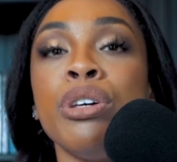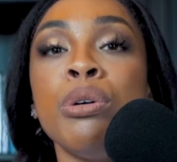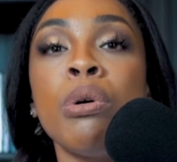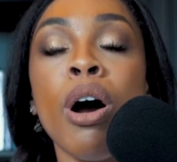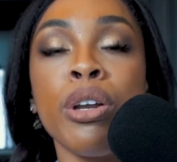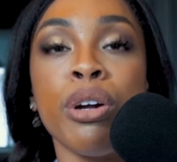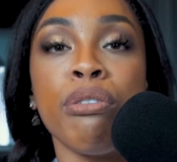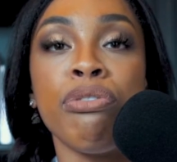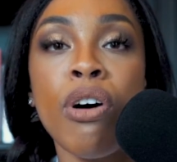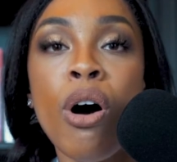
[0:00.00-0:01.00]
You are on your
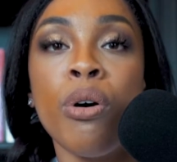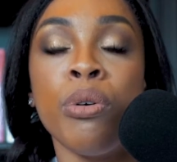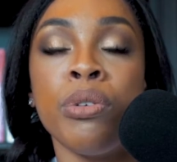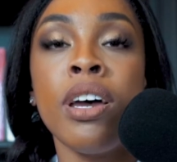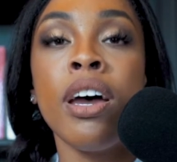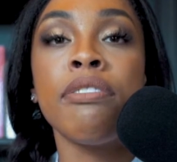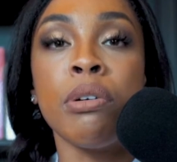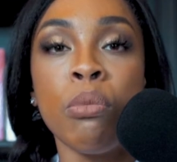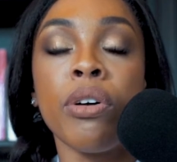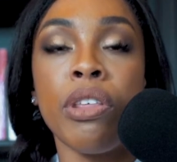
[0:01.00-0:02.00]
phone
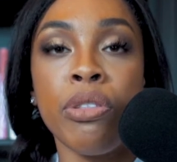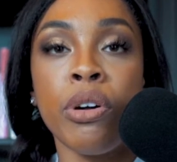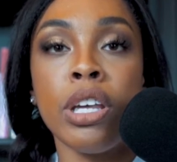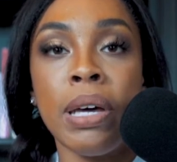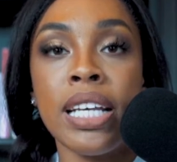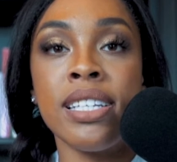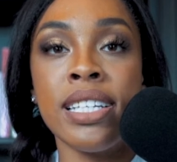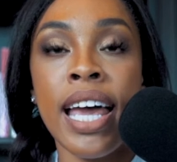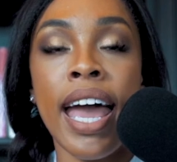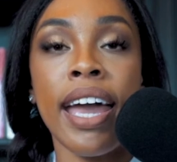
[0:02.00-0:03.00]
for more than 30 minutes a
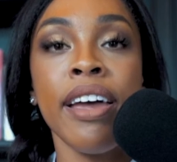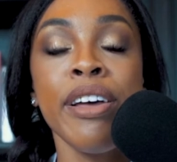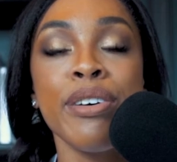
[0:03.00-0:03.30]
day.